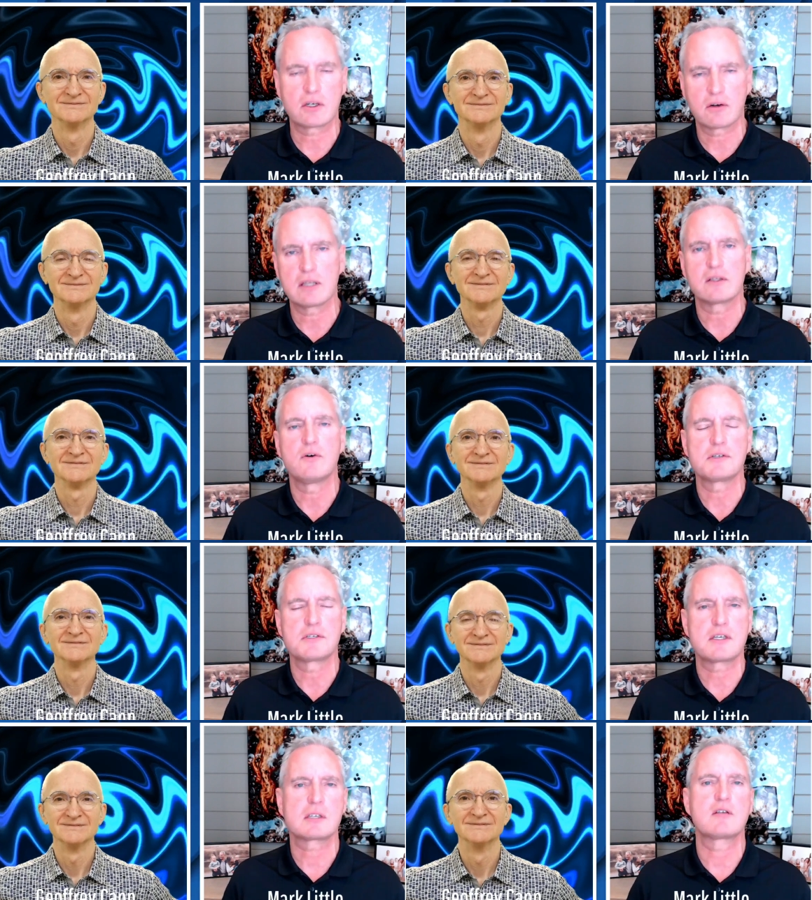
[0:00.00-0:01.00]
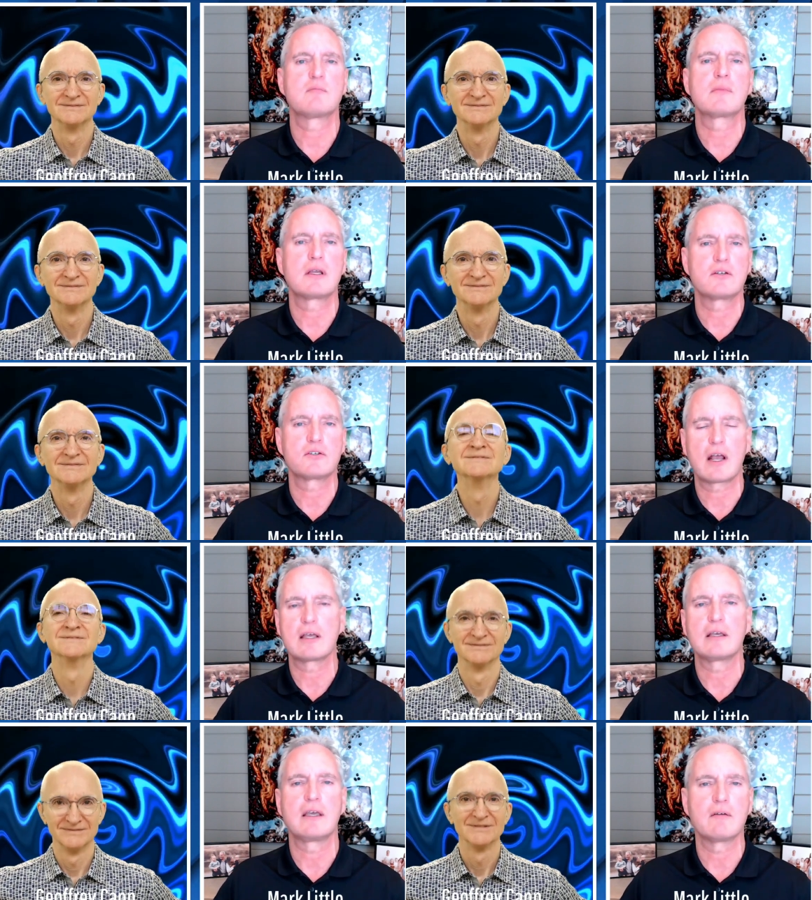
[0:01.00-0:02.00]
Speaker 1: integrate the whole system and
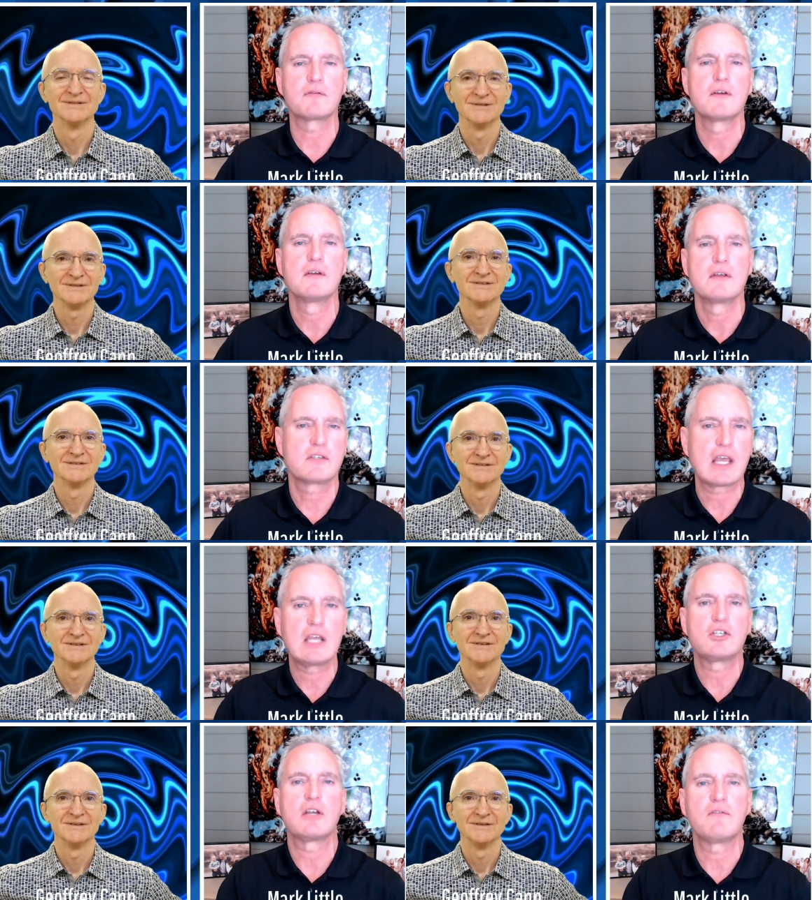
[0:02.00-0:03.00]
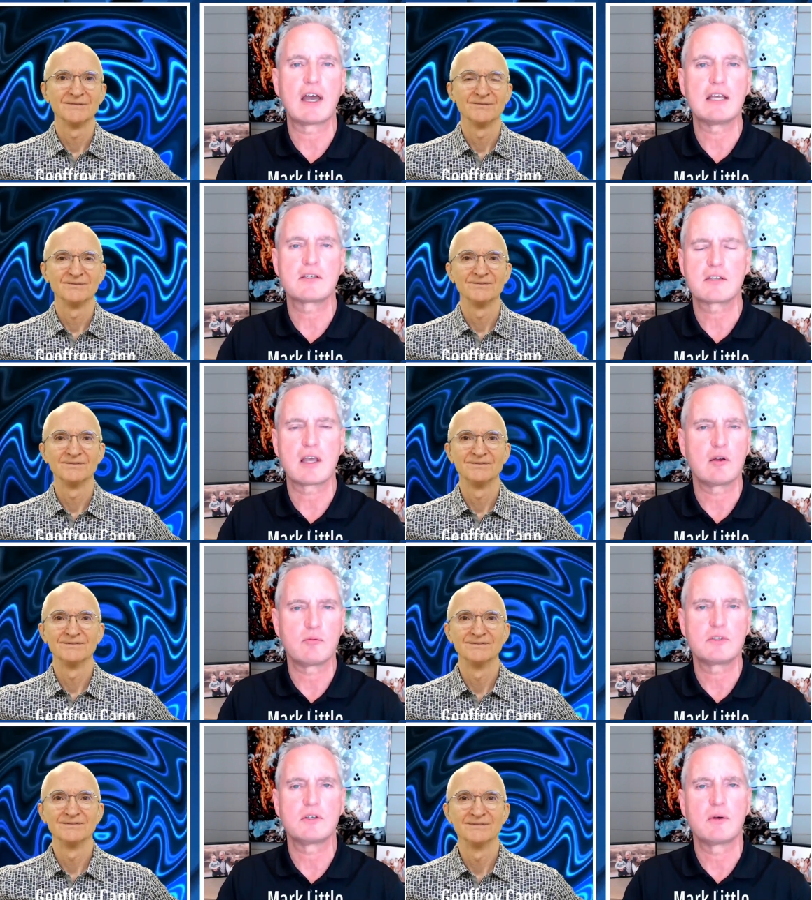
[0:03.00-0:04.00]
try and give sage advice
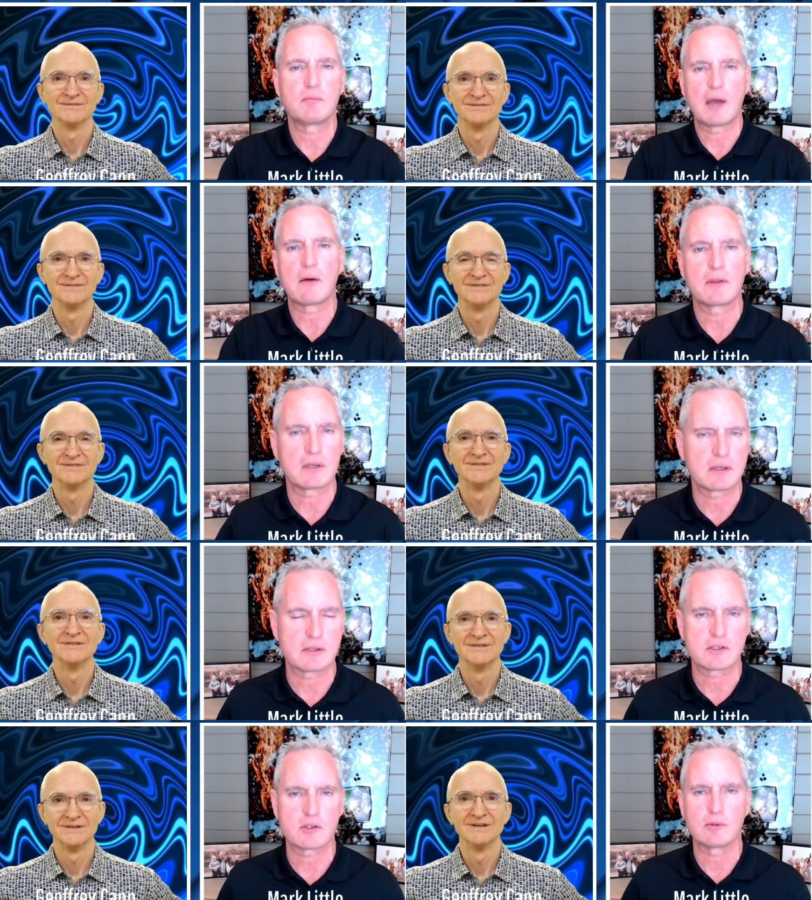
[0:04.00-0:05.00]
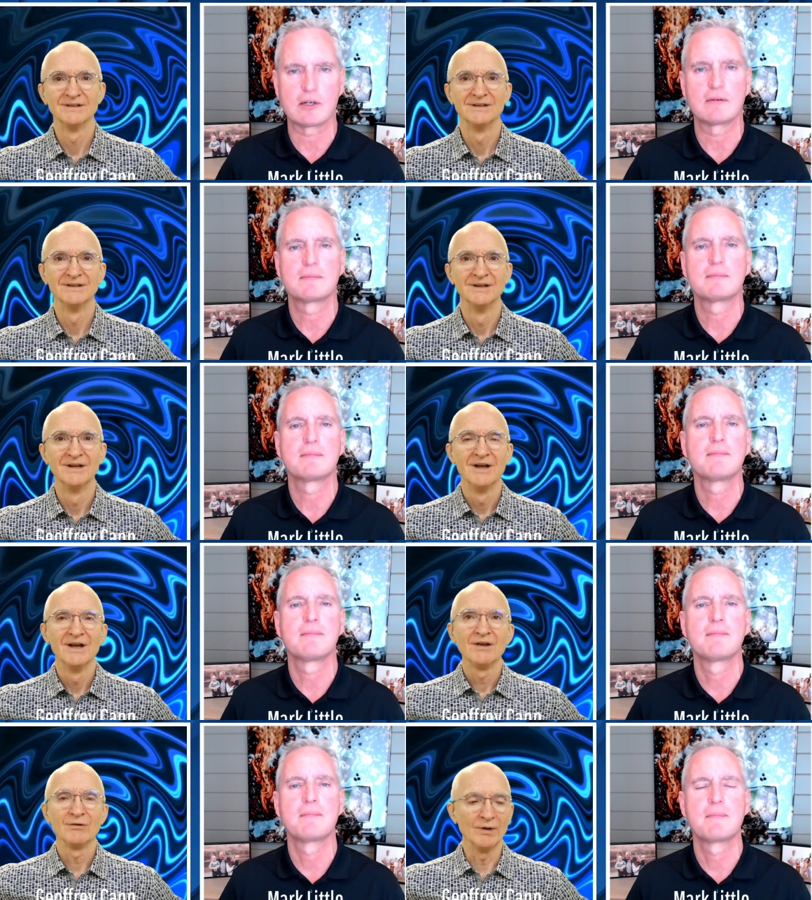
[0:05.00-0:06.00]
and to empower the consumer
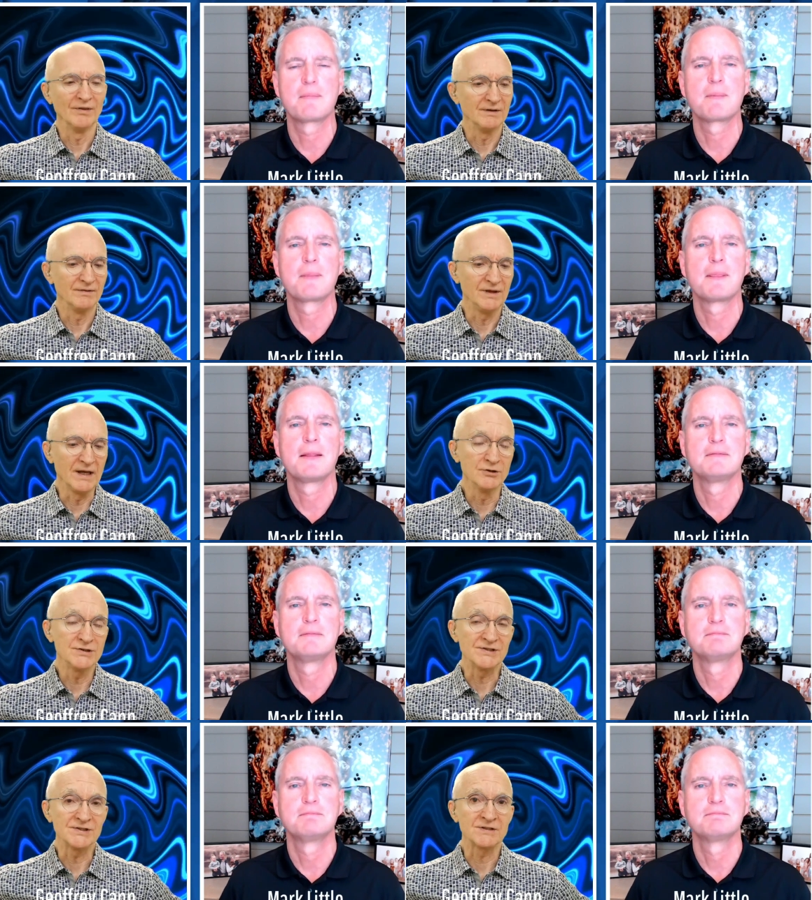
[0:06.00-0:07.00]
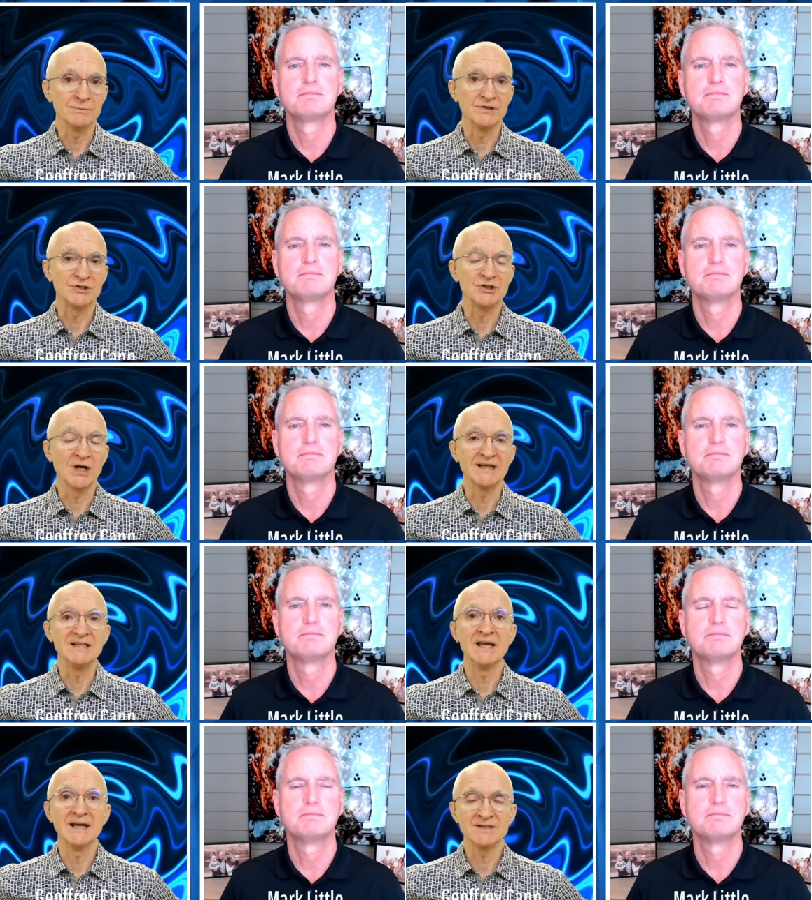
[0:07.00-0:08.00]
Speaker 2: well the, the energy system is
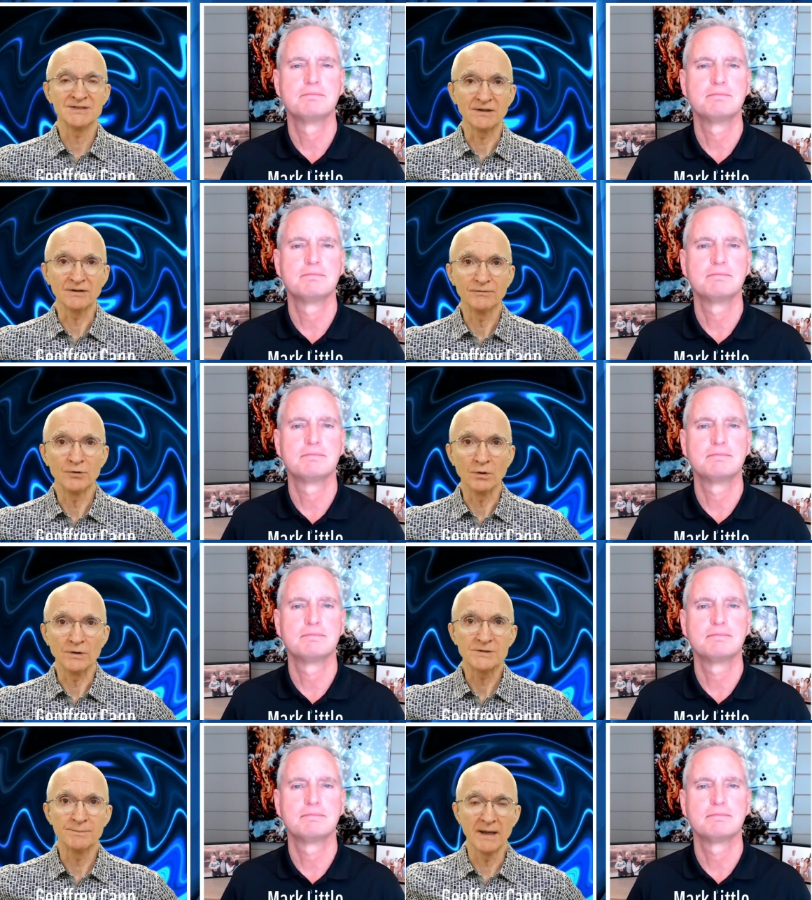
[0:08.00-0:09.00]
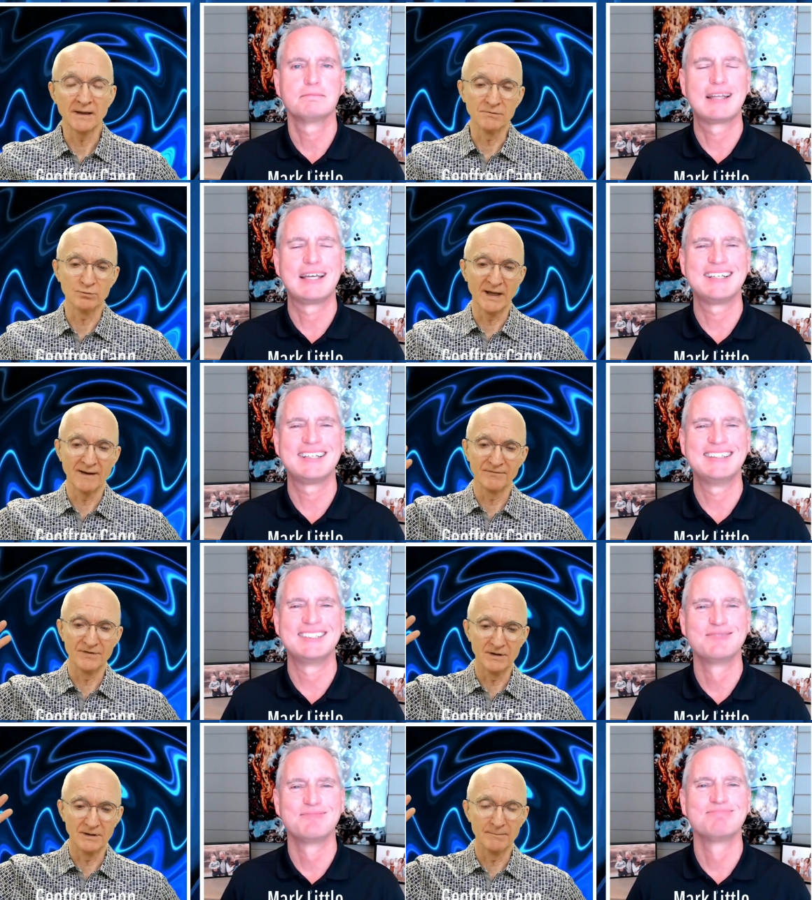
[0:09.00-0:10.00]
gigantic of course and we have
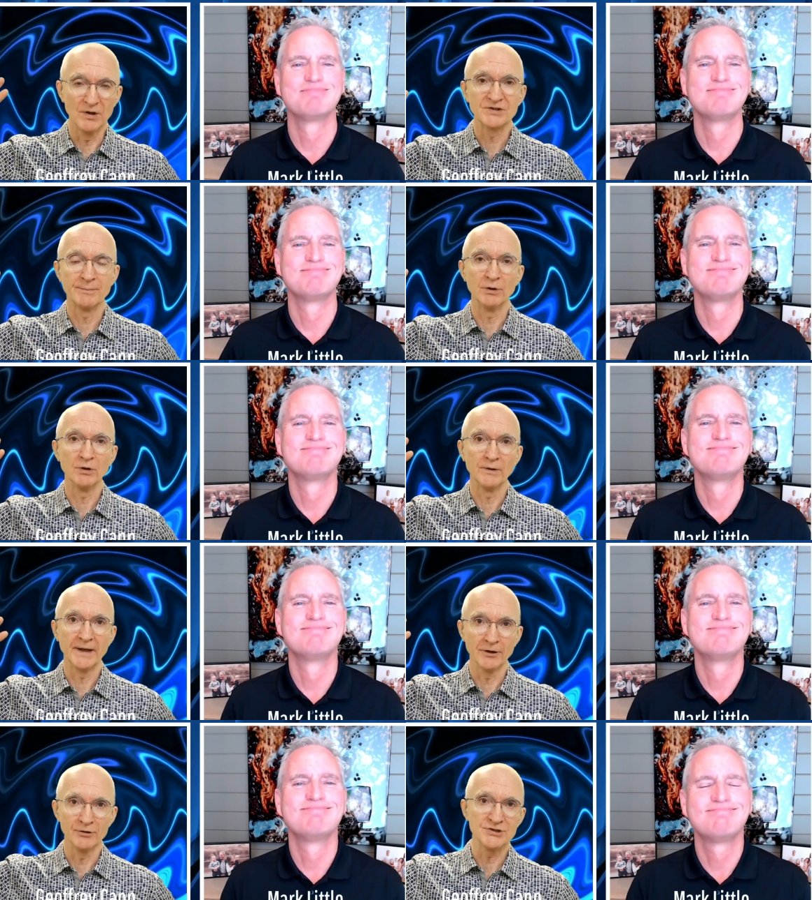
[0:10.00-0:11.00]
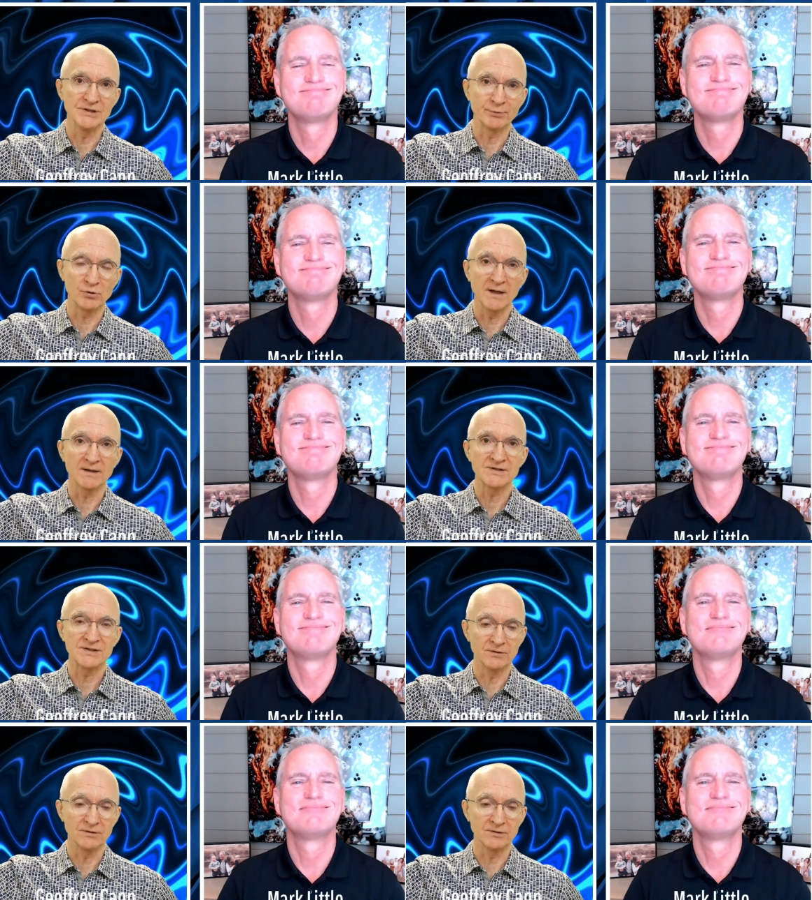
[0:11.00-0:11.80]
the multiple energy products and